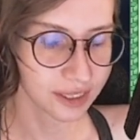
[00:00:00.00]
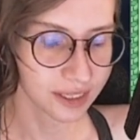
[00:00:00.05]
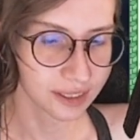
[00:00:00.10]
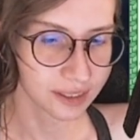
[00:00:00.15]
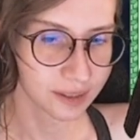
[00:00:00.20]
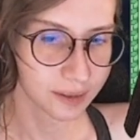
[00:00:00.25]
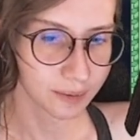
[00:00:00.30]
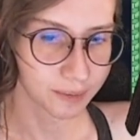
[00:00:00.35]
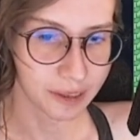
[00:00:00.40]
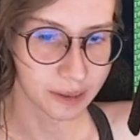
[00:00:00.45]
It
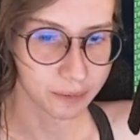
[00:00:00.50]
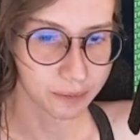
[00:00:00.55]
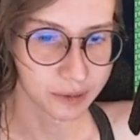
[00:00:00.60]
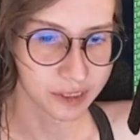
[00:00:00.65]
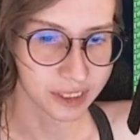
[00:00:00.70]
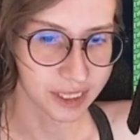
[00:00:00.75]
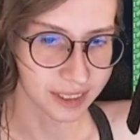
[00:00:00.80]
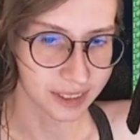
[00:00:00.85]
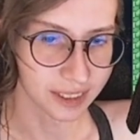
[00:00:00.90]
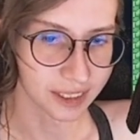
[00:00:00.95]
is about
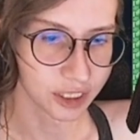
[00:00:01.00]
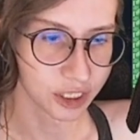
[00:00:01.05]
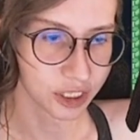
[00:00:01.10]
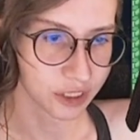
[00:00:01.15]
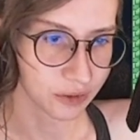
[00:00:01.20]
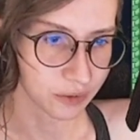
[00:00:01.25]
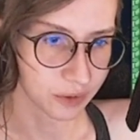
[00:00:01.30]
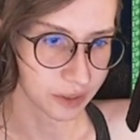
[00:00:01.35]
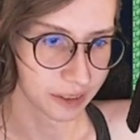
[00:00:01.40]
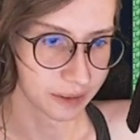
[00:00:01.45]
protecting
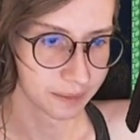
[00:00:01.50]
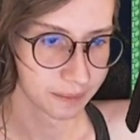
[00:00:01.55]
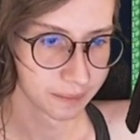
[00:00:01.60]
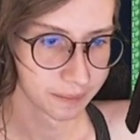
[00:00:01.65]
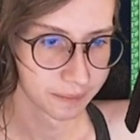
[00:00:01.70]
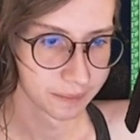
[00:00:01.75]
children